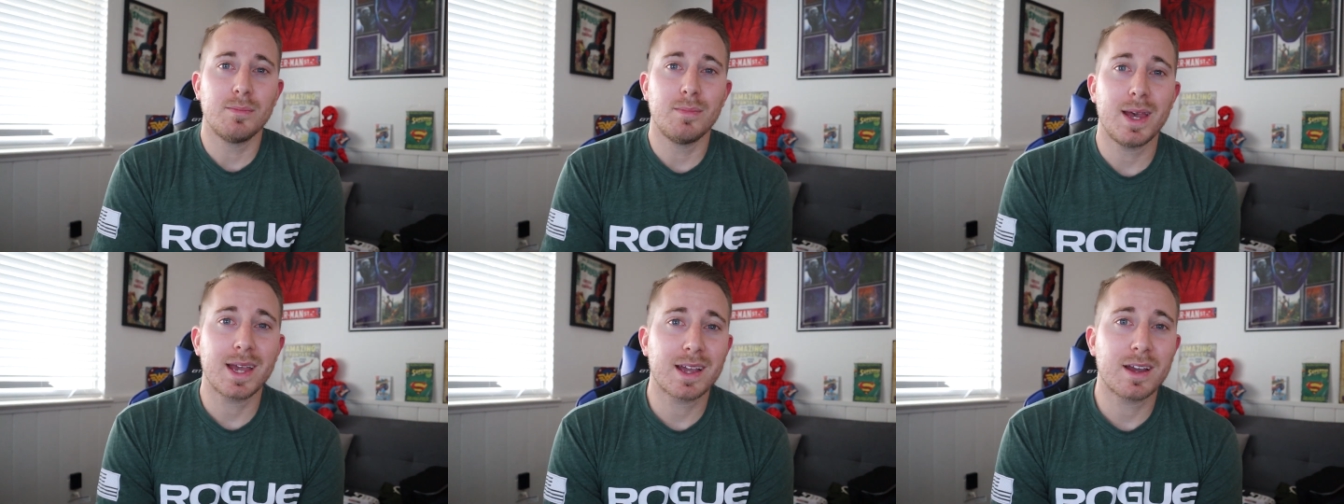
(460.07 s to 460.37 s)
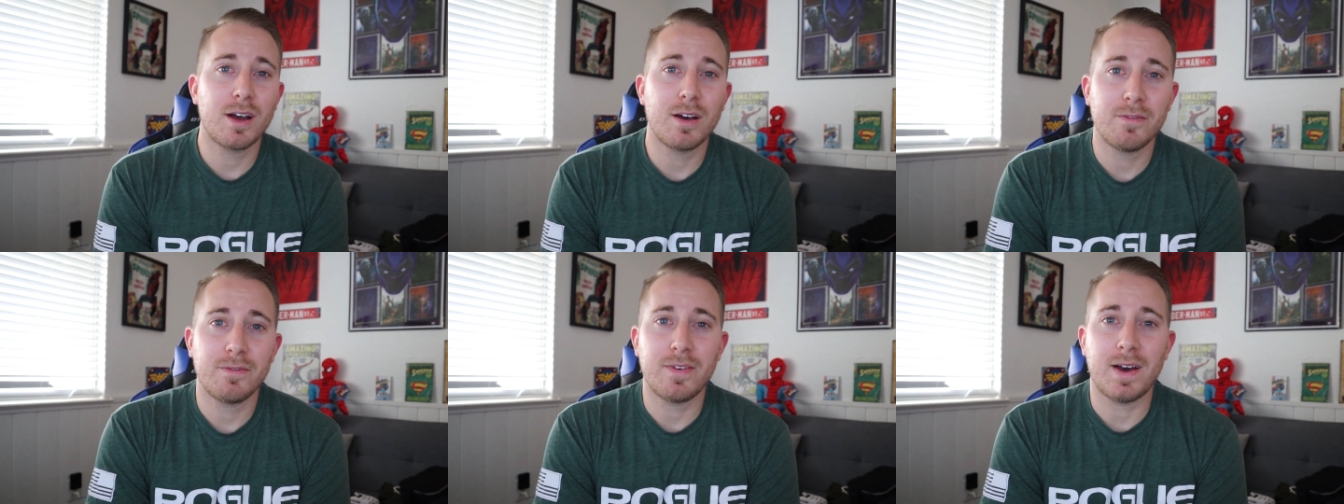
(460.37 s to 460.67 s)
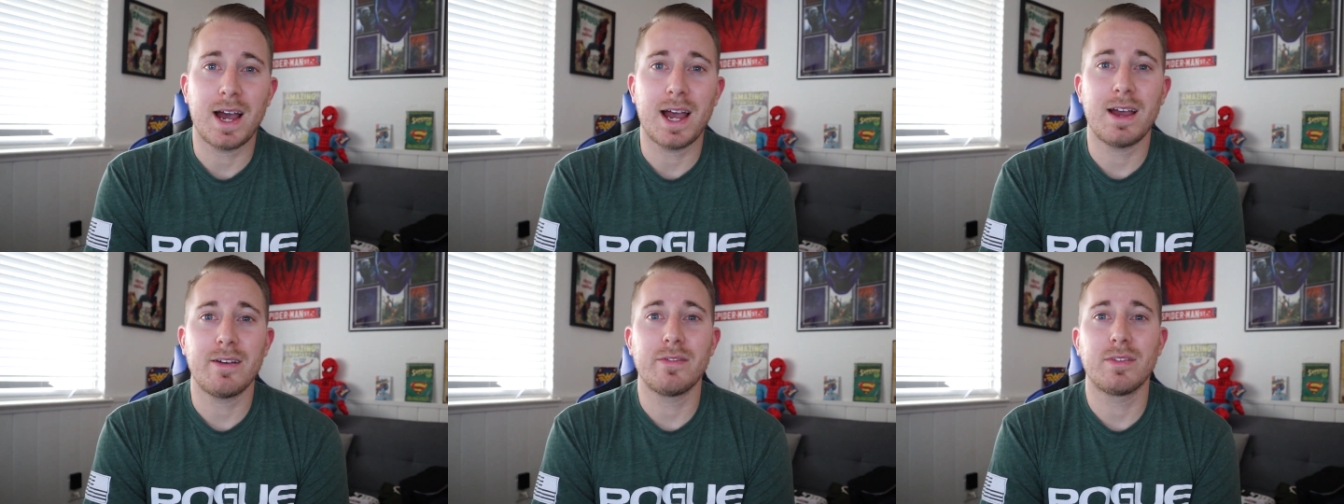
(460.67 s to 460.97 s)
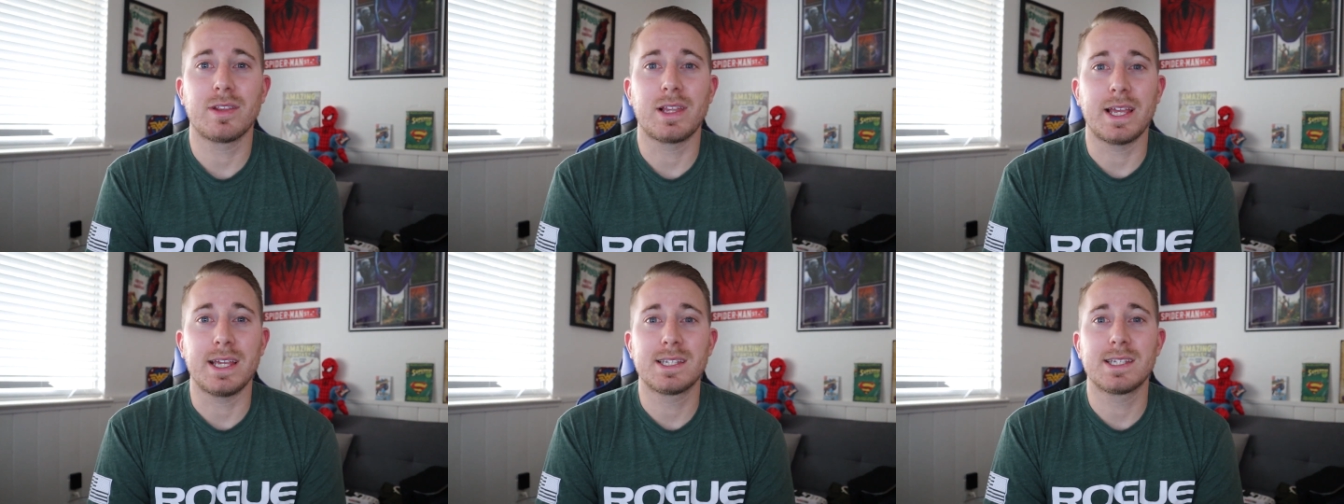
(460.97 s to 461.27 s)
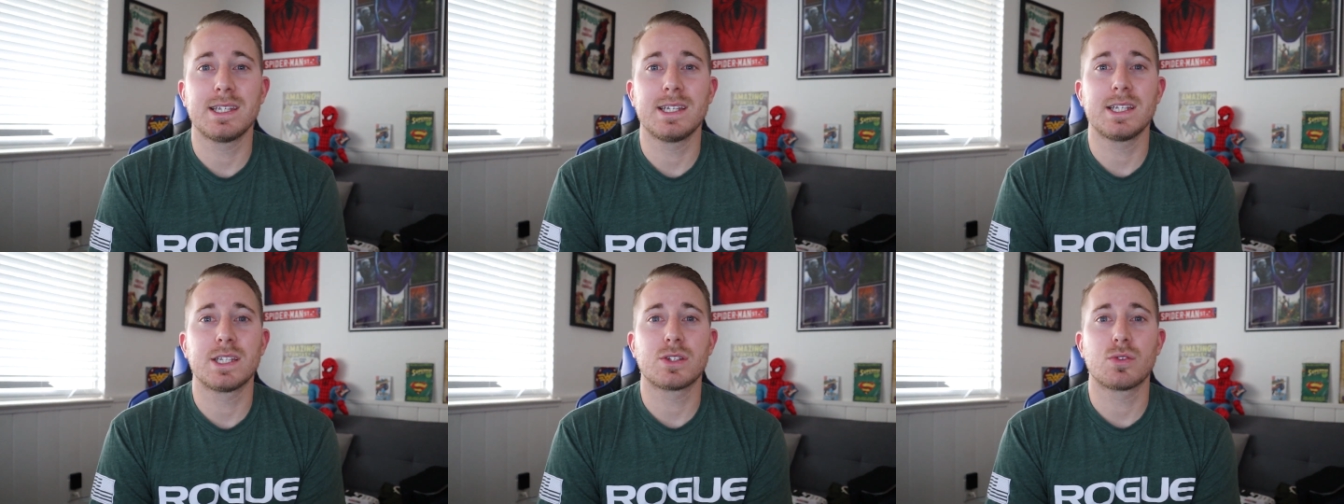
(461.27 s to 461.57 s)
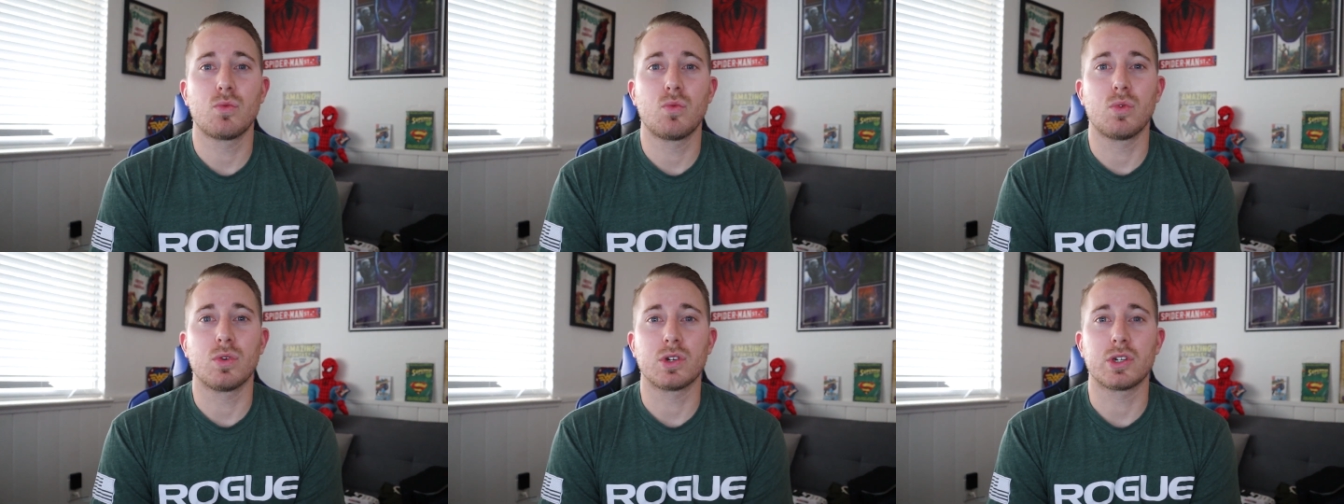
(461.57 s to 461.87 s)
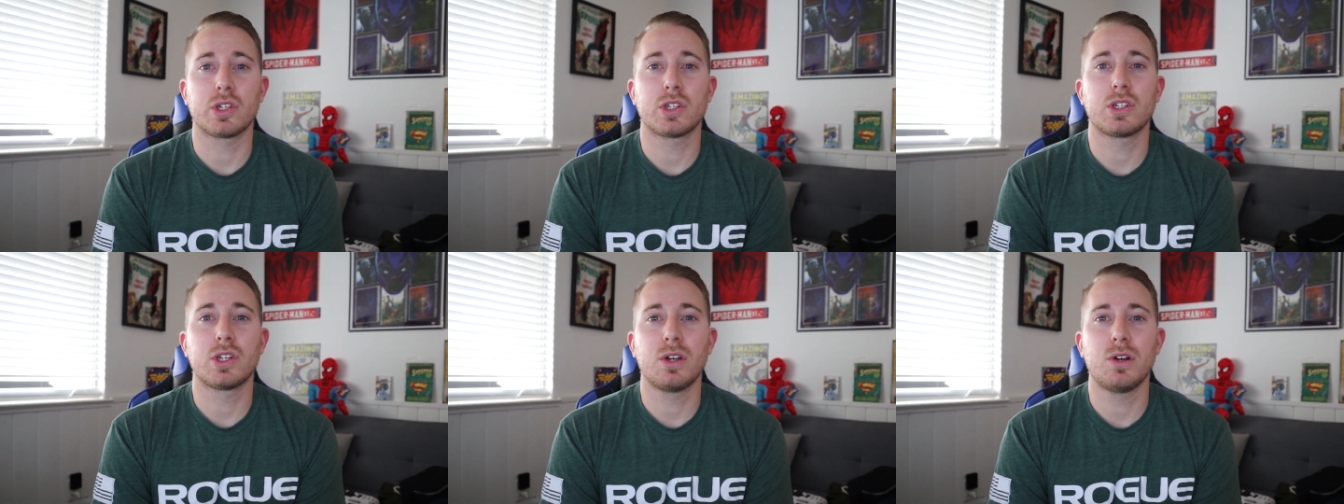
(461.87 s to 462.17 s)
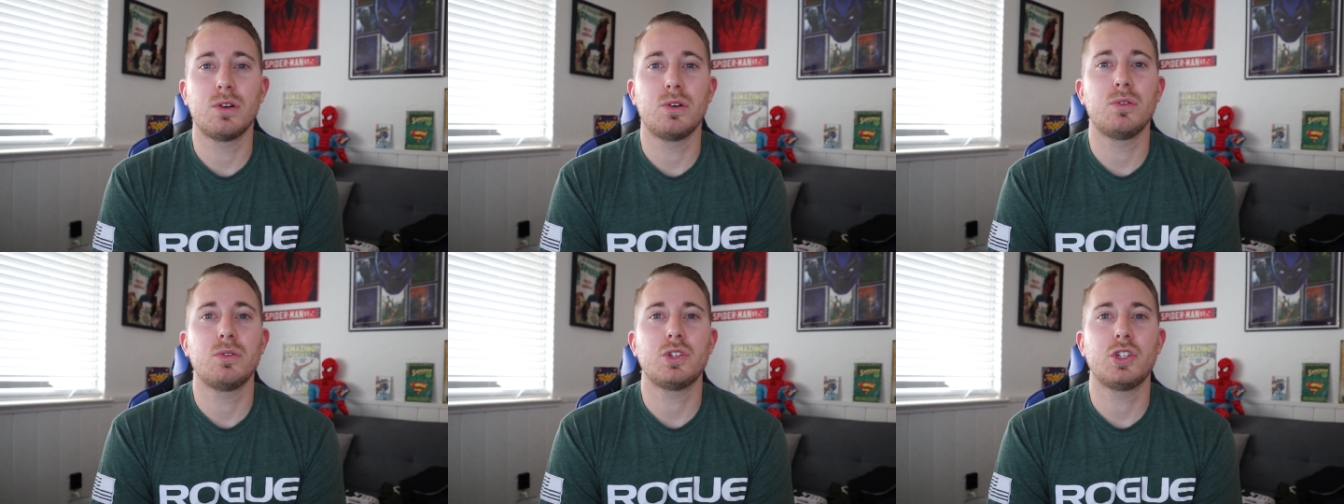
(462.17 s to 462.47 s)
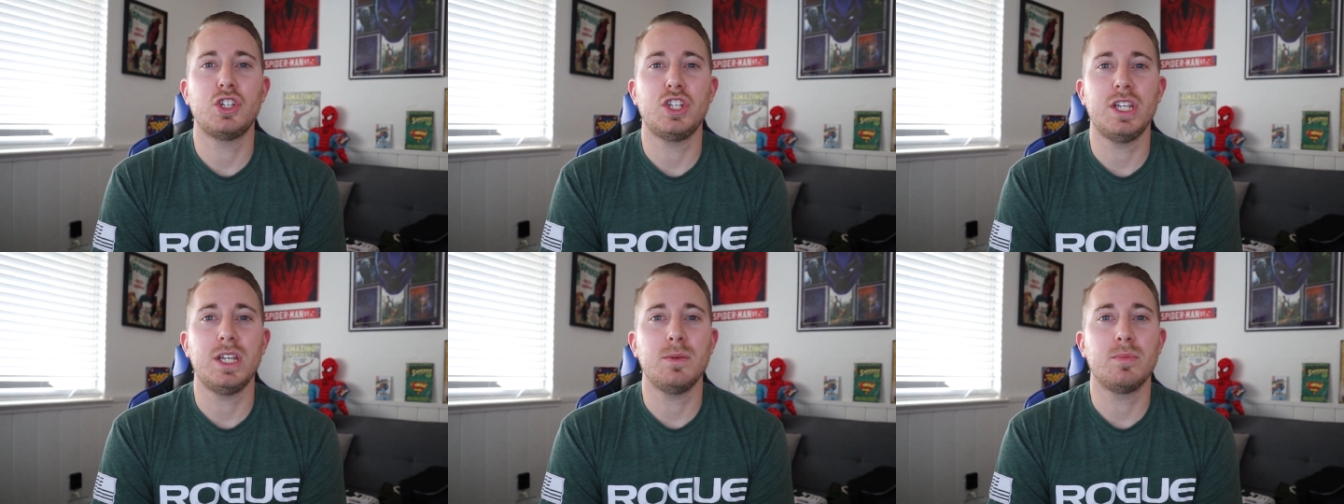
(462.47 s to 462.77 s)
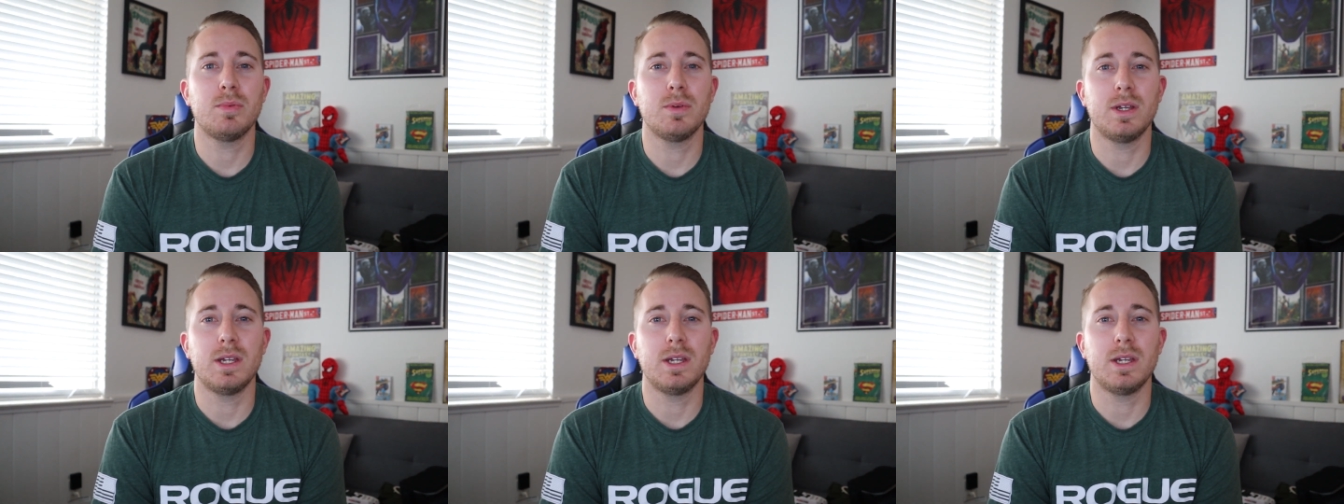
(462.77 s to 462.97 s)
Metcon 5 laces were so cheap